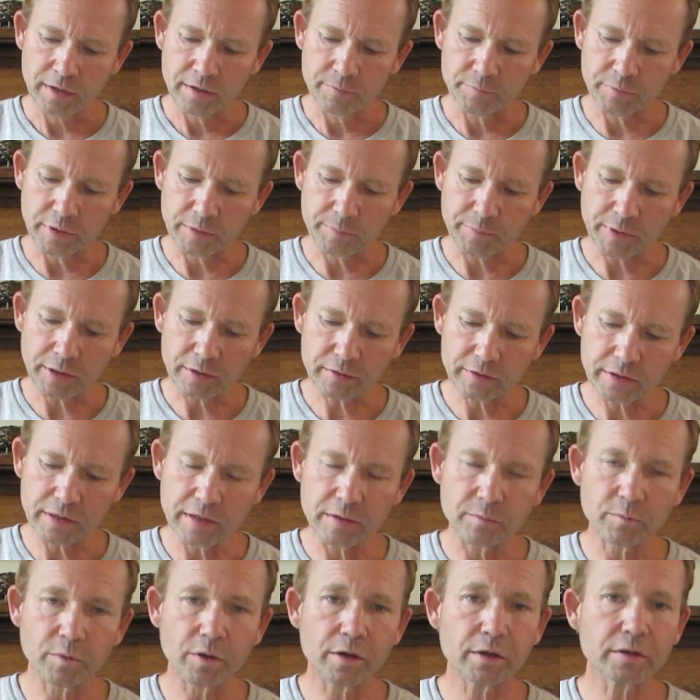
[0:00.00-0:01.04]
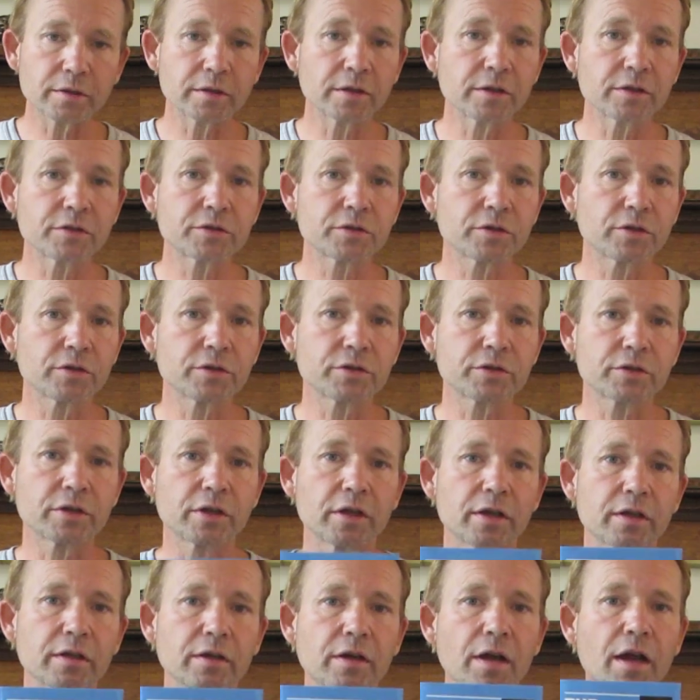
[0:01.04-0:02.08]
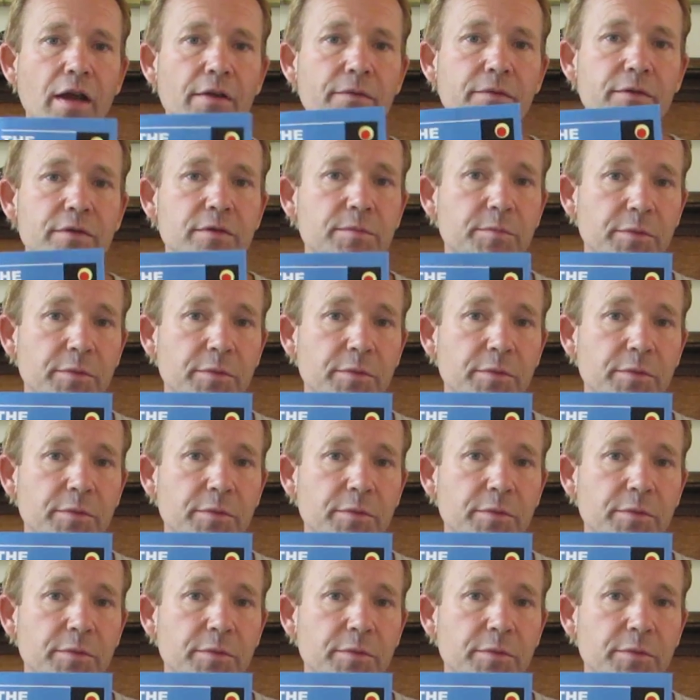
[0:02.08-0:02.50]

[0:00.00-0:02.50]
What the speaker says: But apparently he worked in the church office